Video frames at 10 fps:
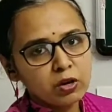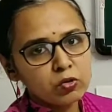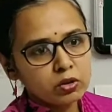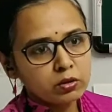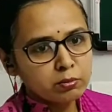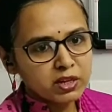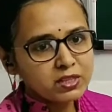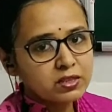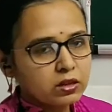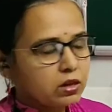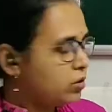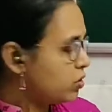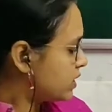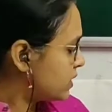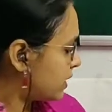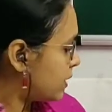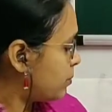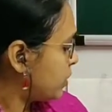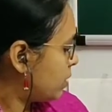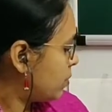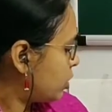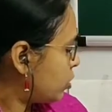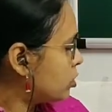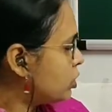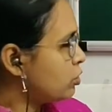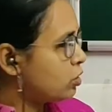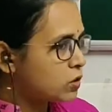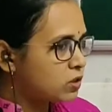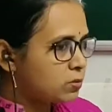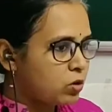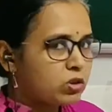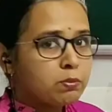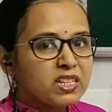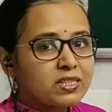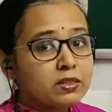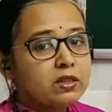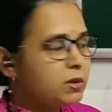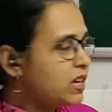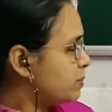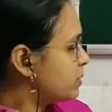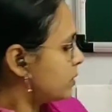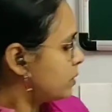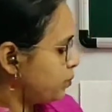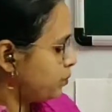you can say. Mythology talks about the myths, the beliefs. So what